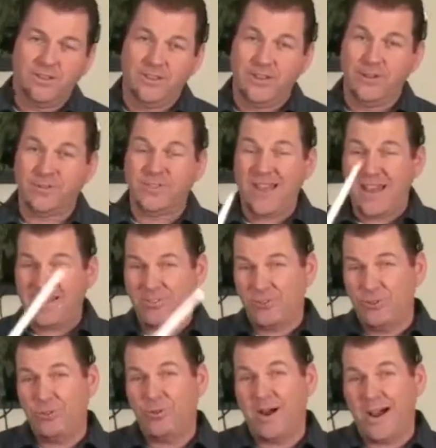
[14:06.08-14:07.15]
There's that
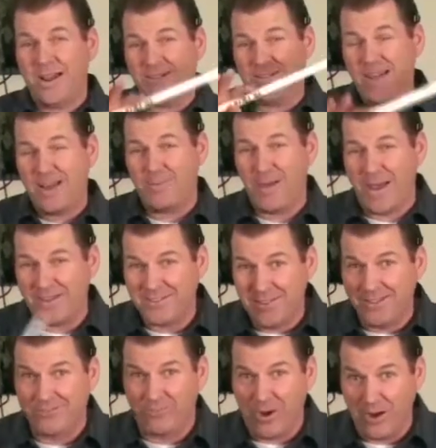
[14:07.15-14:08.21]
2-height tap
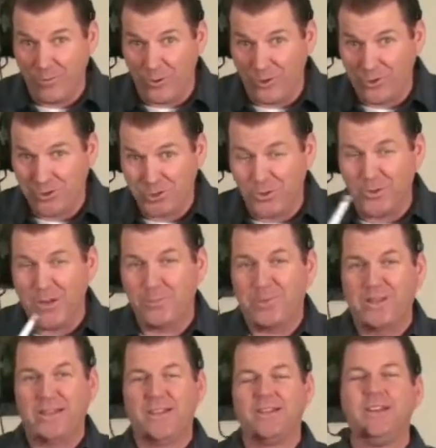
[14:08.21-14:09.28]
accent framework showing up
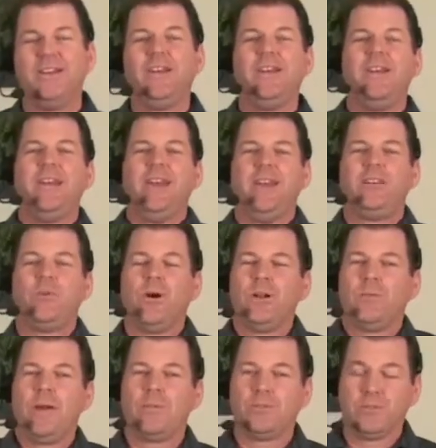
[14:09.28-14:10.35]
again, and you want
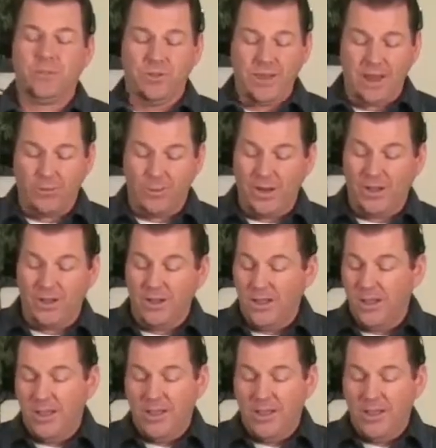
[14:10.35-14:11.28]
to be able to do that well.